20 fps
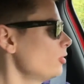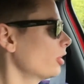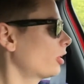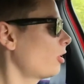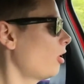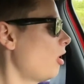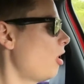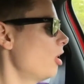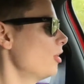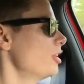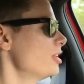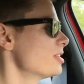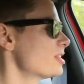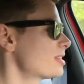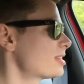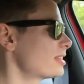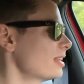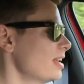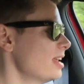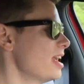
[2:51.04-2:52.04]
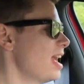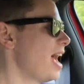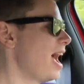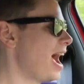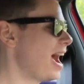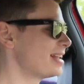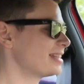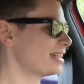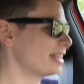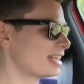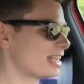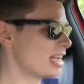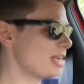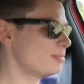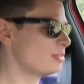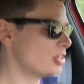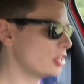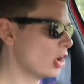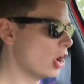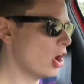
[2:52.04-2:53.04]
the corners as it
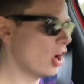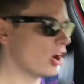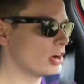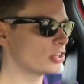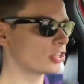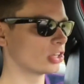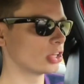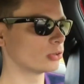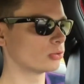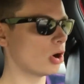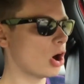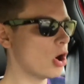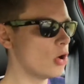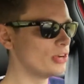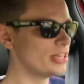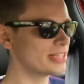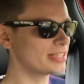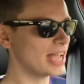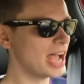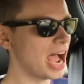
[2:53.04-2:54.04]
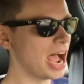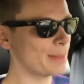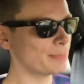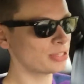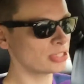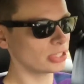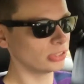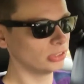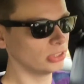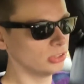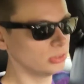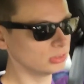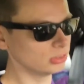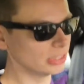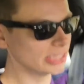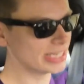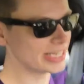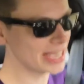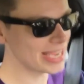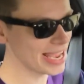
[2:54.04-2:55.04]
keeps you hugged to the road is
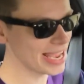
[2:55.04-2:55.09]
absolutely